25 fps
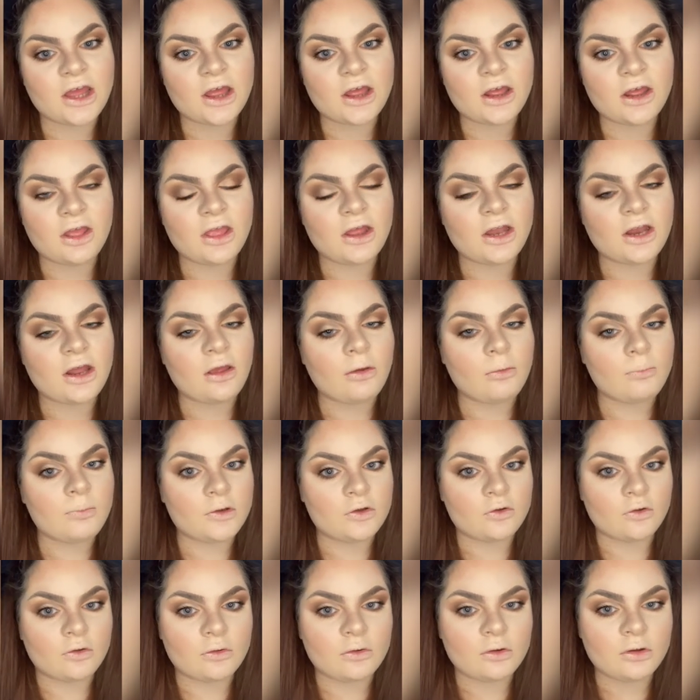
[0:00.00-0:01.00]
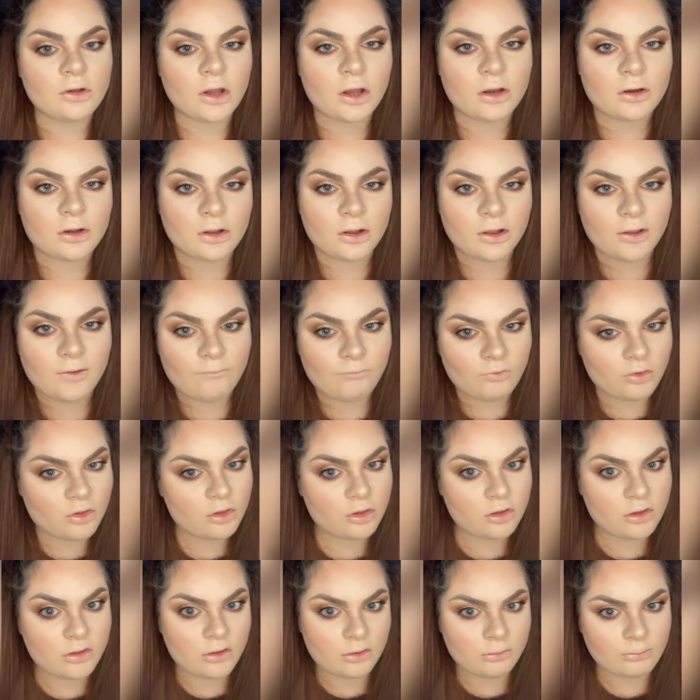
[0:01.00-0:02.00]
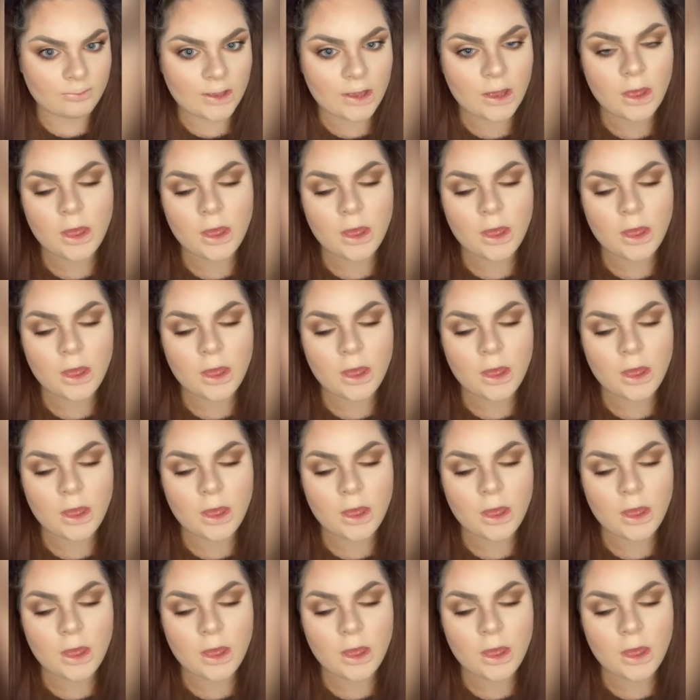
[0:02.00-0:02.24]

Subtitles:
and then I'll be done and I'll leave you to it.